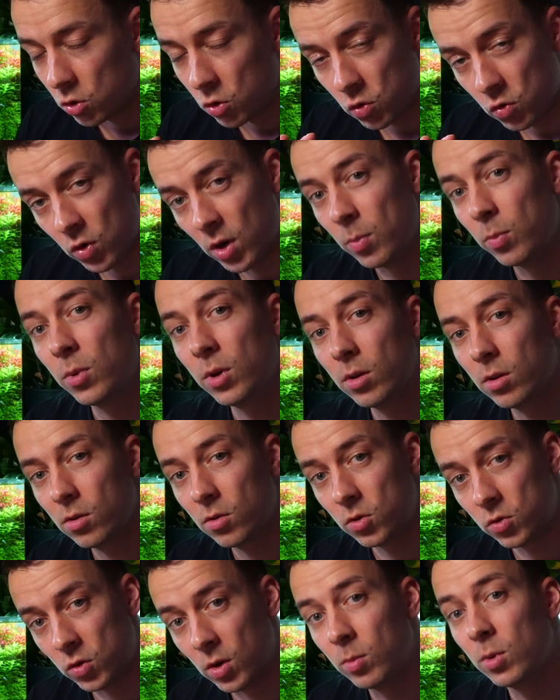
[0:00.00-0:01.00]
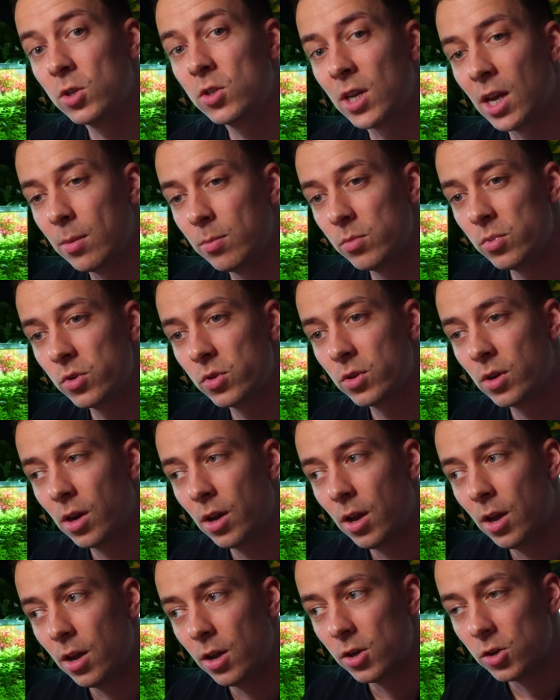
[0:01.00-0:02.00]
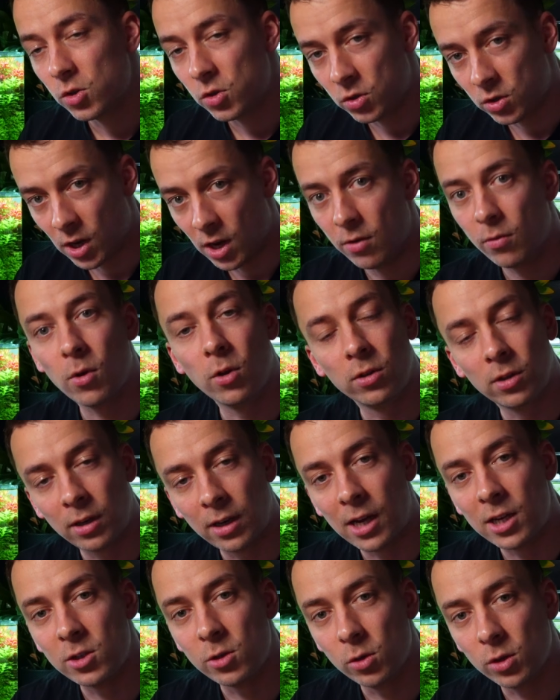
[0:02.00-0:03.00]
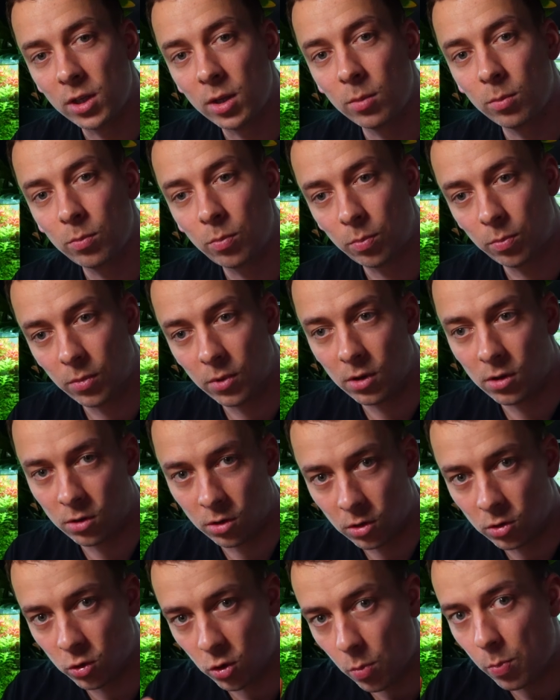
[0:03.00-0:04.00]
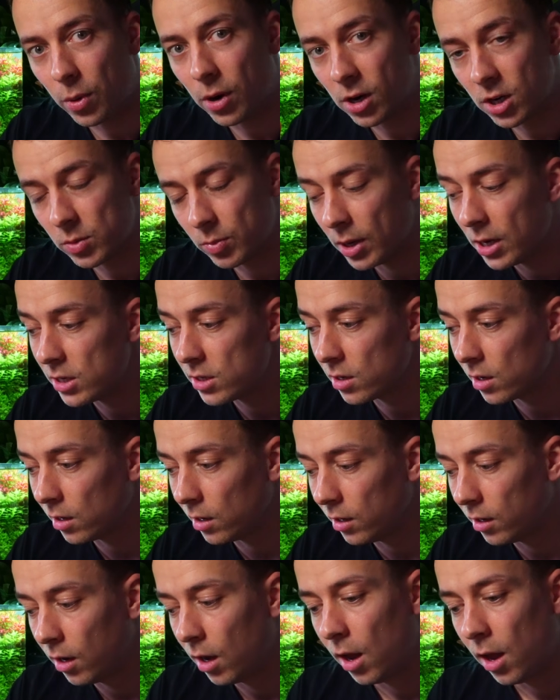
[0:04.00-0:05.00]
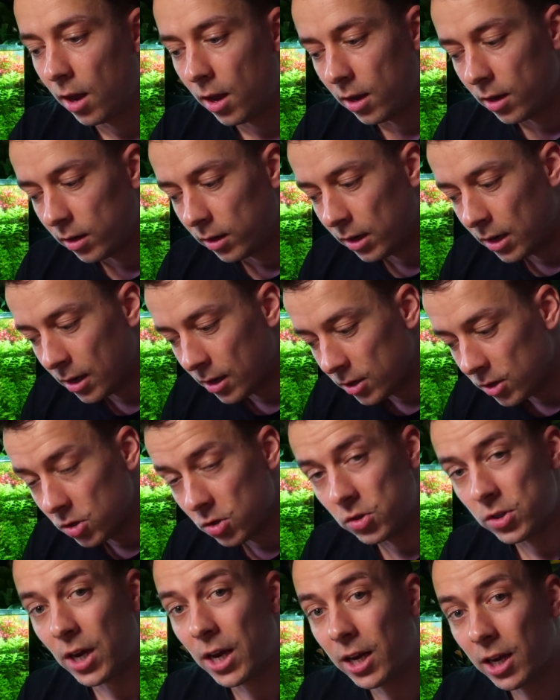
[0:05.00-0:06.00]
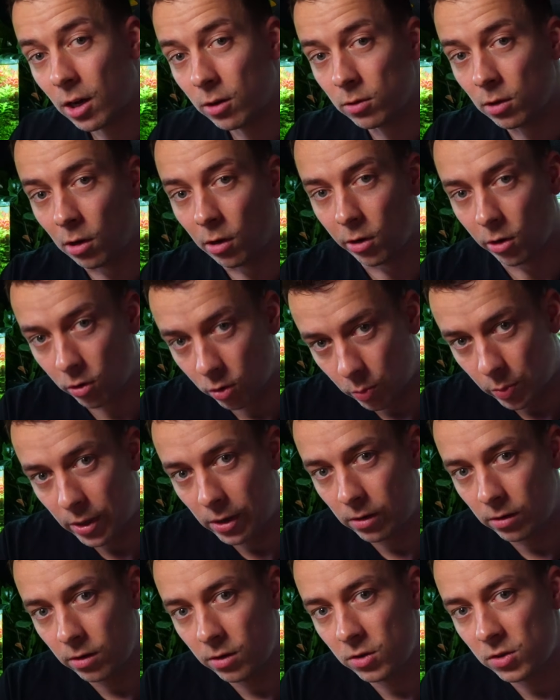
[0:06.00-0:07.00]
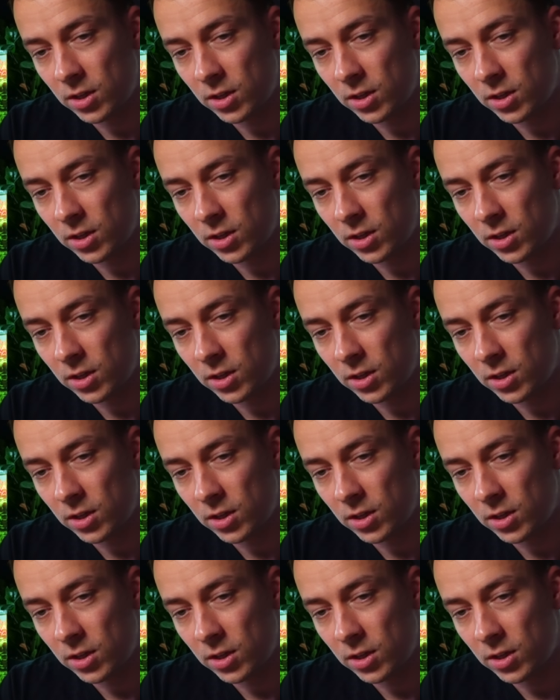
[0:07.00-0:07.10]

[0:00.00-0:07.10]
trim the stems, save all the nice looking the top parts basically, then take out the lower part of the